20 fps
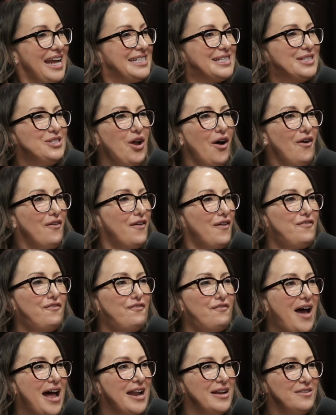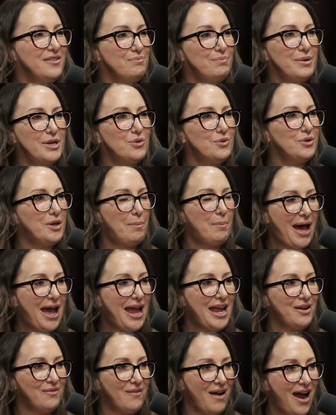It's not a fun bill to
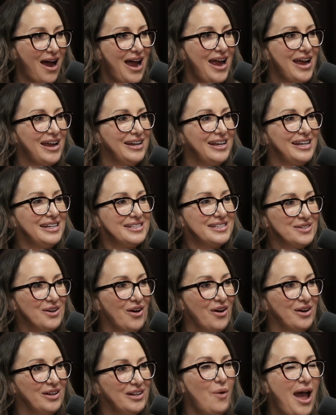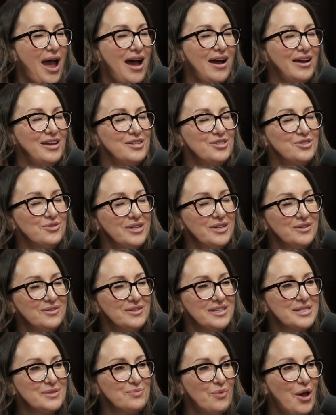pay, right? It's not, wow, you're doing all
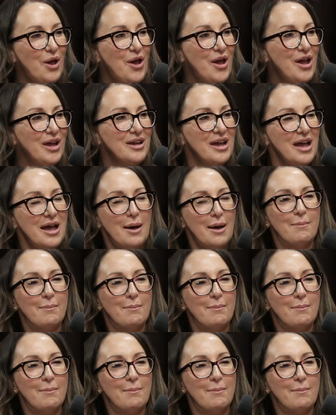this work.